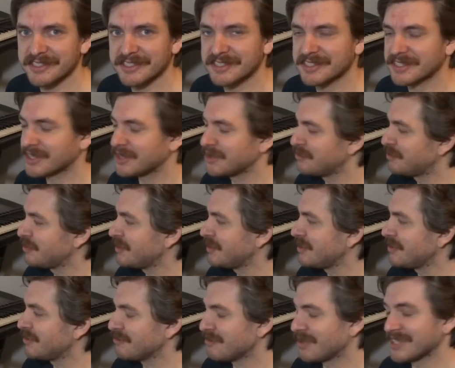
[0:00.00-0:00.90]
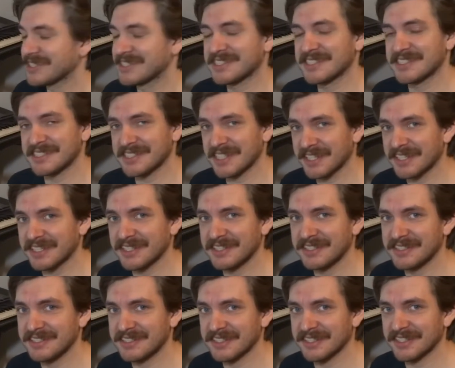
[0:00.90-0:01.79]
It's going to be my
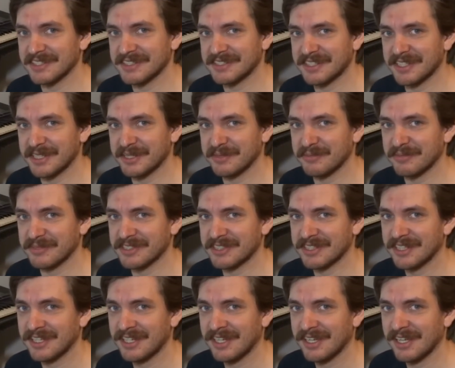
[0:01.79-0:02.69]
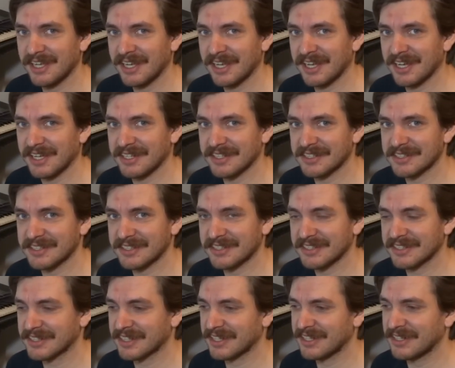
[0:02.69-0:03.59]
second attempt at
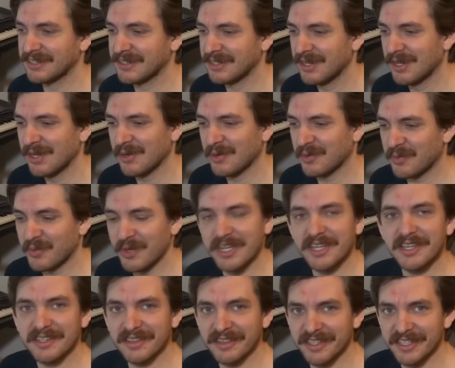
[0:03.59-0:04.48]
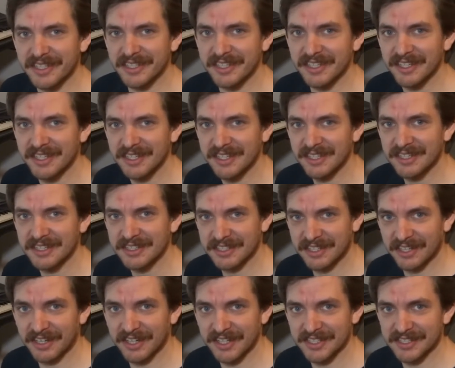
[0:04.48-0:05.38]
kind of weekly
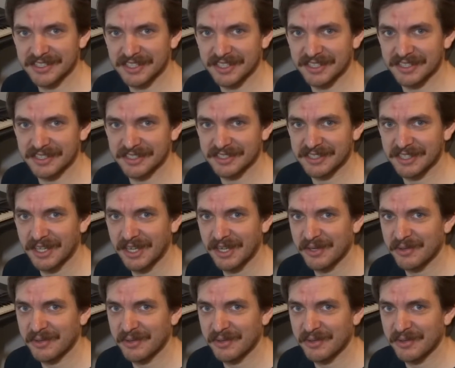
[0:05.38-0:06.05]
content,